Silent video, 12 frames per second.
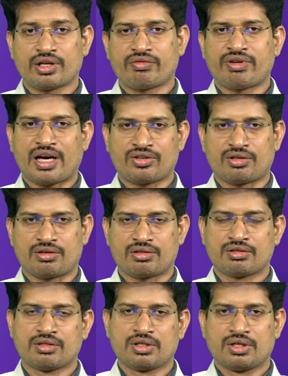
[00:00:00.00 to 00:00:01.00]
factor.
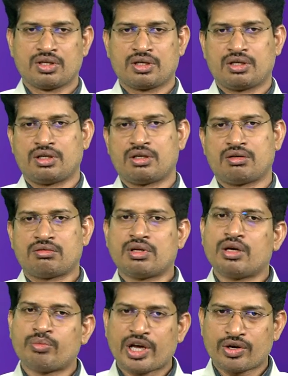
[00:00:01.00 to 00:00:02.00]
Uh,
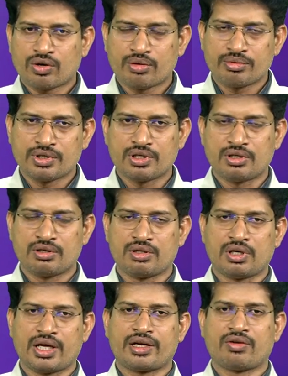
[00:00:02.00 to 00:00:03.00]
a microbial
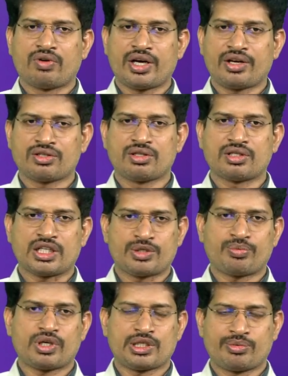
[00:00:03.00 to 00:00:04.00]
like a virus is
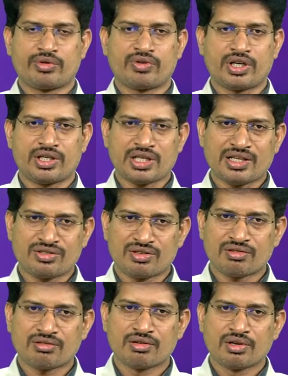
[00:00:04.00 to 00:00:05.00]
responsible for a disaster
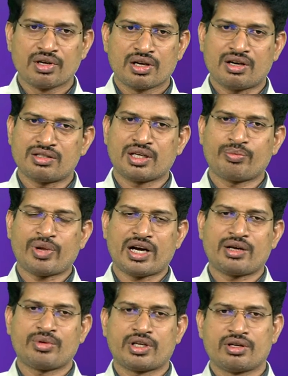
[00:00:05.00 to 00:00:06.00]
causing
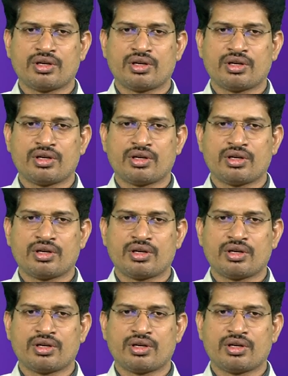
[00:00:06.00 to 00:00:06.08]
pandemic.